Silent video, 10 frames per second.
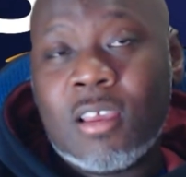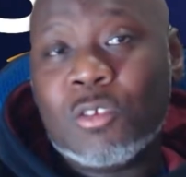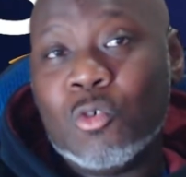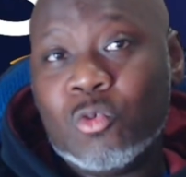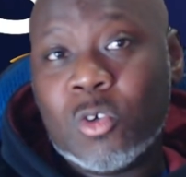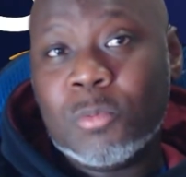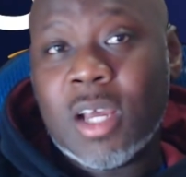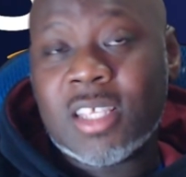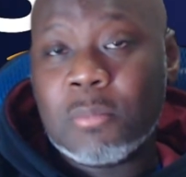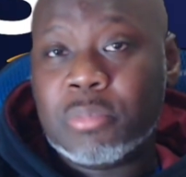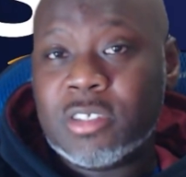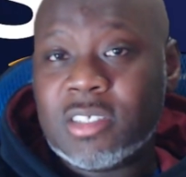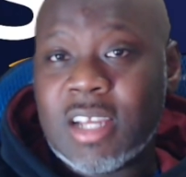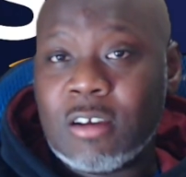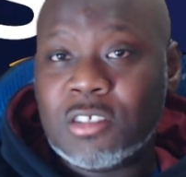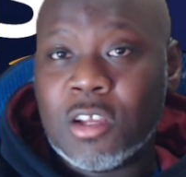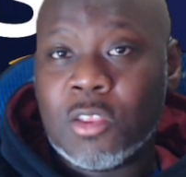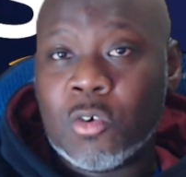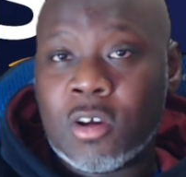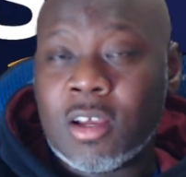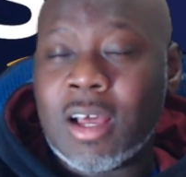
YouTube doesn't push out your long